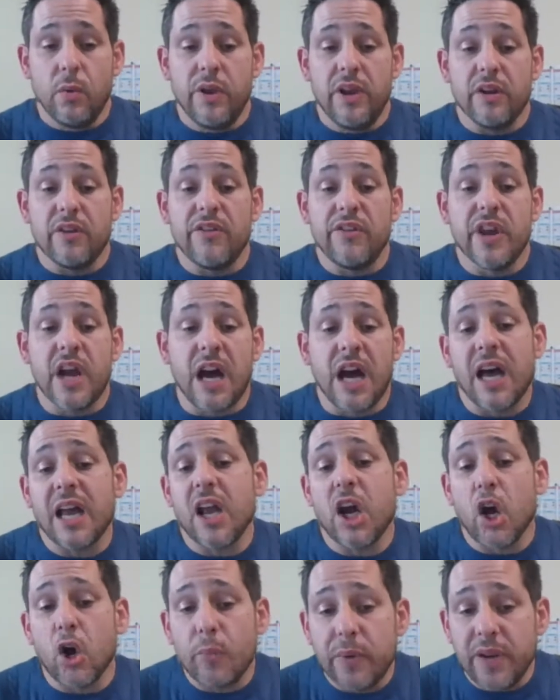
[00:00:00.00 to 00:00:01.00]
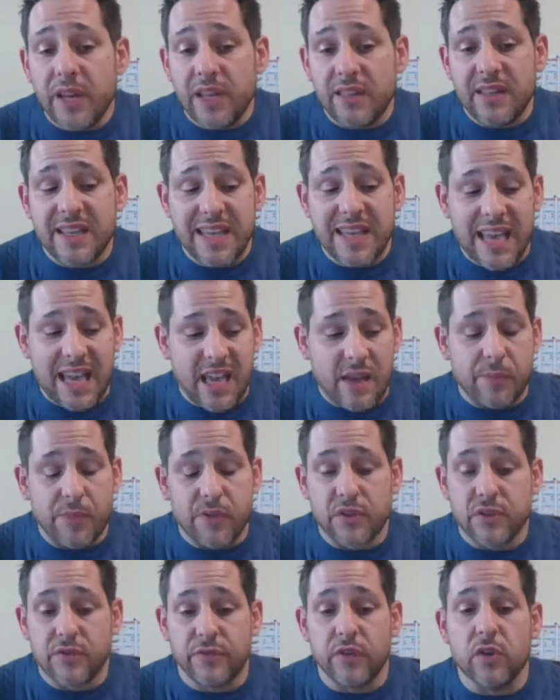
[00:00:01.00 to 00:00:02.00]
We are not opening the
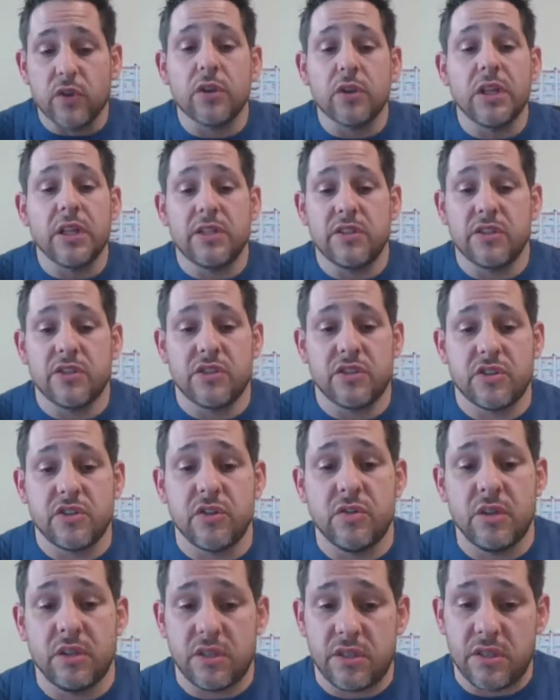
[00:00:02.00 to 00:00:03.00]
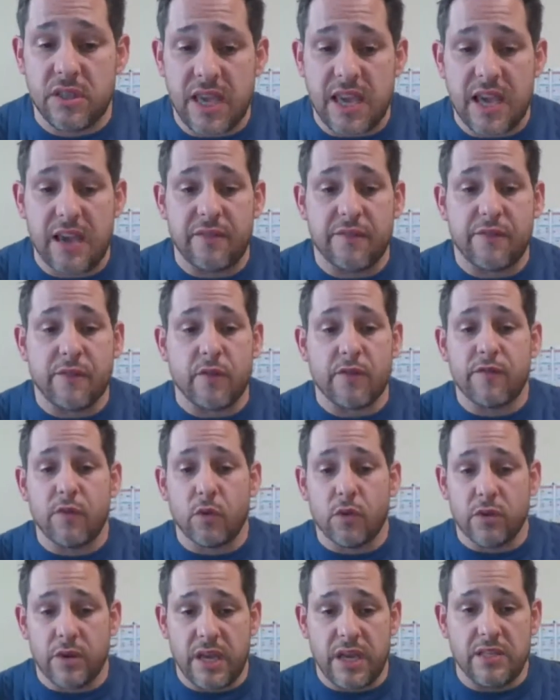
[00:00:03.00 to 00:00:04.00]
campus fully to students yet for
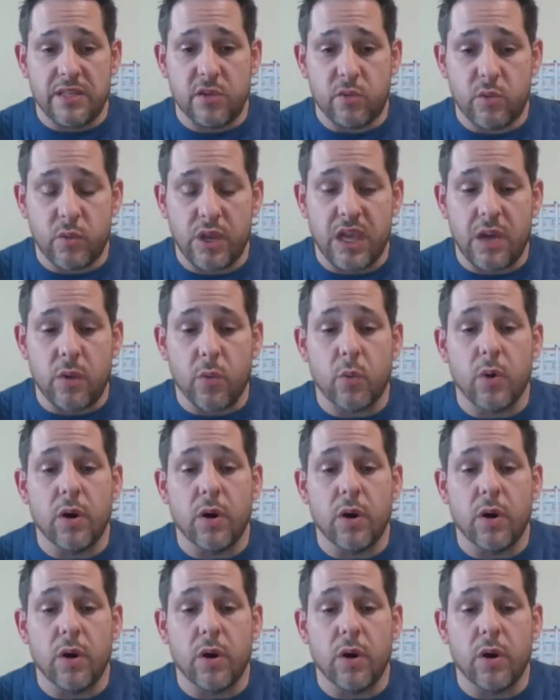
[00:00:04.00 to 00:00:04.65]
4 days a week.